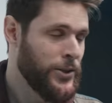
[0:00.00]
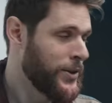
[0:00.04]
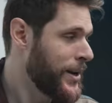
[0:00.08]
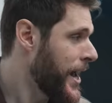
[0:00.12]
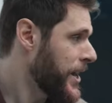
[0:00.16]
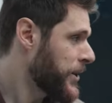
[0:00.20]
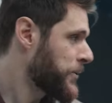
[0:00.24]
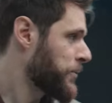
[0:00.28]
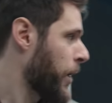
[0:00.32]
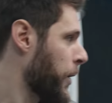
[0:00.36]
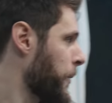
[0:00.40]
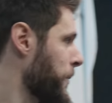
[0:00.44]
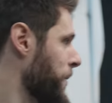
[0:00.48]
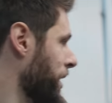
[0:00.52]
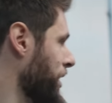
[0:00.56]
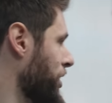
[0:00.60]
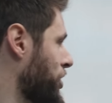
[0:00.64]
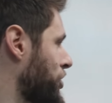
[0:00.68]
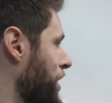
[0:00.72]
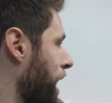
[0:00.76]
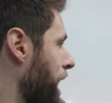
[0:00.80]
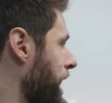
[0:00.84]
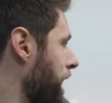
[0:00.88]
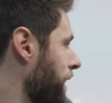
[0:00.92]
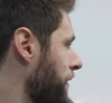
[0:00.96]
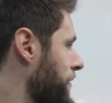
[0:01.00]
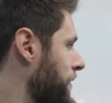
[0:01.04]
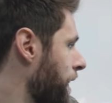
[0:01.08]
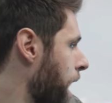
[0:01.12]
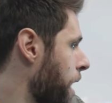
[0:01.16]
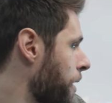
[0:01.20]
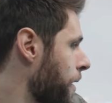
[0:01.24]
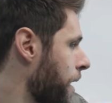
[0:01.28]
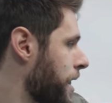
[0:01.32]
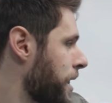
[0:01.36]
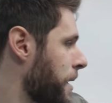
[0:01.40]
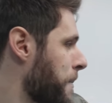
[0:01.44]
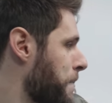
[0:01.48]
So that's why we got Janik
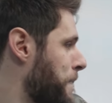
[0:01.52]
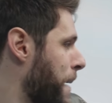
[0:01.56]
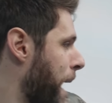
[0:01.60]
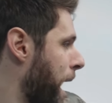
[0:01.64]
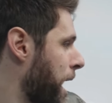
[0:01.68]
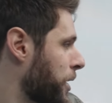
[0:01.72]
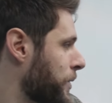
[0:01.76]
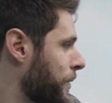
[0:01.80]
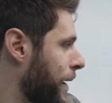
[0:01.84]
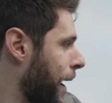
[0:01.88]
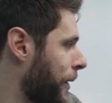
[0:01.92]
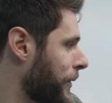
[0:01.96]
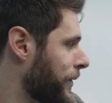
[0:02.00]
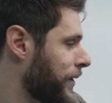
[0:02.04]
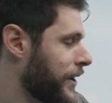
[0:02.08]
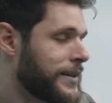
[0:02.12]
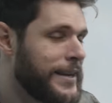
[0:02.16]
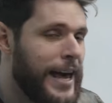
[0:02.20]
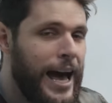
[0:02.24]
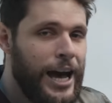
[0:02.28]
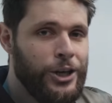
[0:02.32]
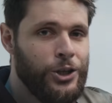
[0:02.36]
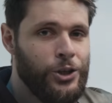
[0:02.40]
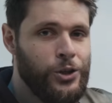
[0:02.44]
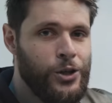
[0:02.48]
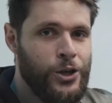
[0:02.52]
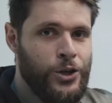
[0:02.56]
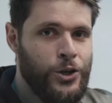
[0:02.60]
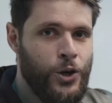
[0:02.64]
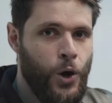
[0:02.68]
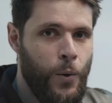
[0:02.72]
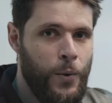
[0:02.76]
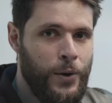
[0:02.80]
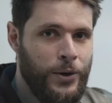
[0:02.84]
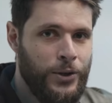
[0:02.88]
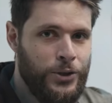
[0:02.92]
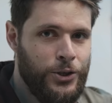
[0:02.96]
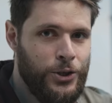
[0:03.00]
there in the background. He's actually
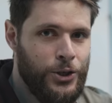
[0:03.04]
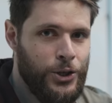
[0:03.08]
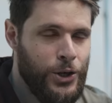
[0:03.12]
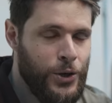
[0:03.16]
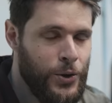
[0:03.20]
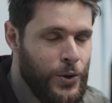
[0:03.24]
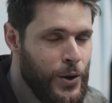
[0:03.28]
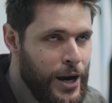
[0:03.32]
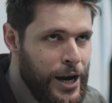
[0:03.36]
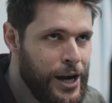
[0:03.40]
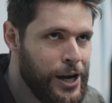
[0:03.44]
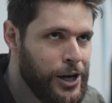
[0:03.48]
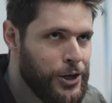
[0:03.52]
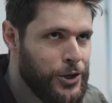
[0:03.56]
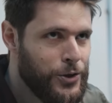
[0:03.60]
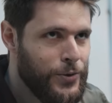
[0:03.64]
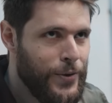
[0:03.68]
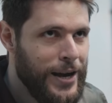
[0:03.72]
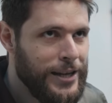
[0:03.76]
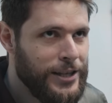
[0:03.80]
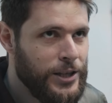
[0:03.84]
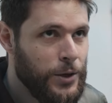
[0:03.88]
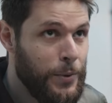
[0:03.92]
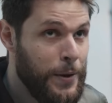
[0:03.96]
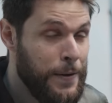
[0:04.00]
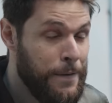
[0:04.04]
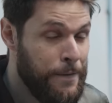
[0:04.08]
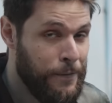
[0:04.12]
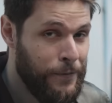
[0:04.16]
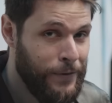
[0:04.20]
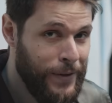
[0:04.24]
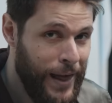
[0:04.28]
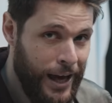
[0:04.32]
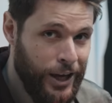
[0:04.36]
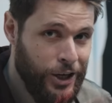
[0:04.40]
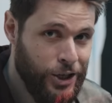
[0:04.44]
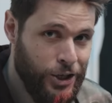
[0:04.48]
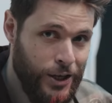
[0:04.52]
going to create the
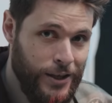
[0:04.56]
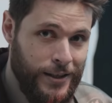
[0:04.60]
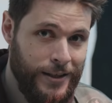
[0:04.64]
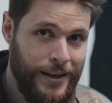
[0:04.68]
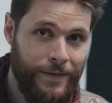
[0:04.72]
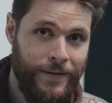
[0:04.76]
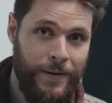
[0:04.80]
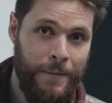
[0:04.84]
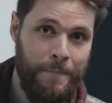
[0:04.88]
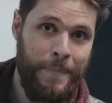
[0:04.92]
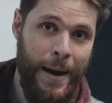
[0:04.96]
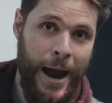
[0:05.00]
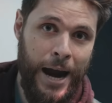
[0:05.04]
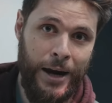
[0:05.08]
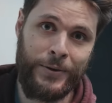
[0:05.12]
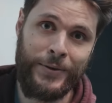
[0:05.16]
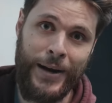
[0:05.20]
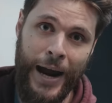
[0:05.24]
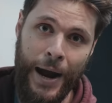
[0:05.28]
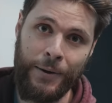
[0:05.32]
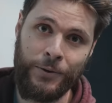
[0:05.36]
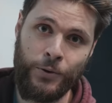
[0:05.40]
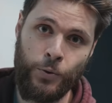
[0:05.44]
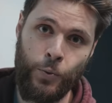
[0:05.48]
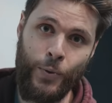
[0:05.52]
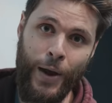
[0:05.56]
reflections of the background.